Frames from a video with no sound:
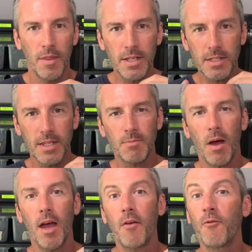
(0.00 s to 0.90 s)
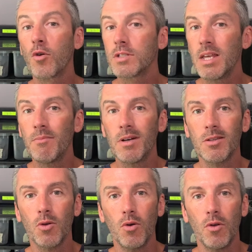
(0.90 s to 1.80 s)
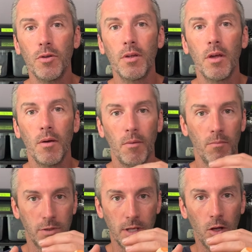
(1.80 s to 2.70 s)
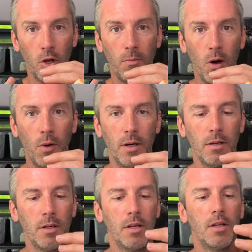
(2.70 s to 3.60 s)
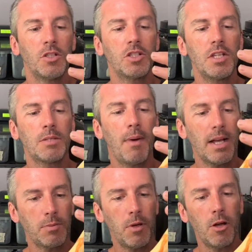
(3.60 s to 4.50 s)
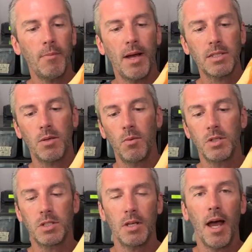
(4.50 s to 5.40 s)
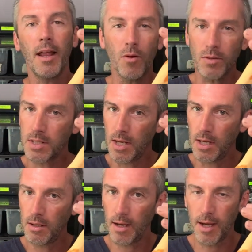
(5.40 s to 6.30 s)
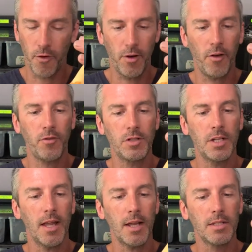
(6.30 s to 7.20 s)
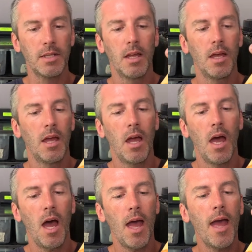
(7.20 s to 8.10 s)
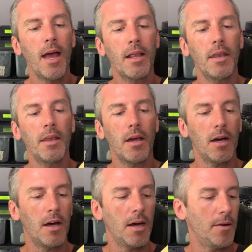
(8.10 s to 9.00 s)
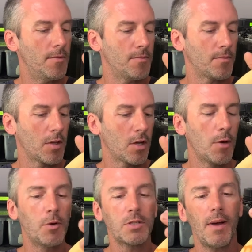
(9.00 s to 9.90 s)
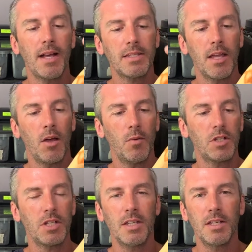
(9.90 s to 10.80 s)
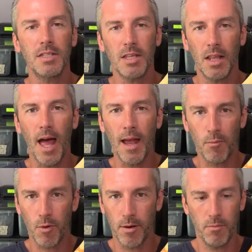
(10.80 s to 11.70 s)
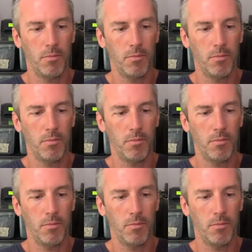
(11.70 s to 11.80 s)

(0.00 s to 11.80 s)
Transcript: This is my 14-month-old Sunglow boa. She's possible arabesque, which I don't see. I got it for Alpha and Genetics. And Kubsch Pastel, which is a lion bred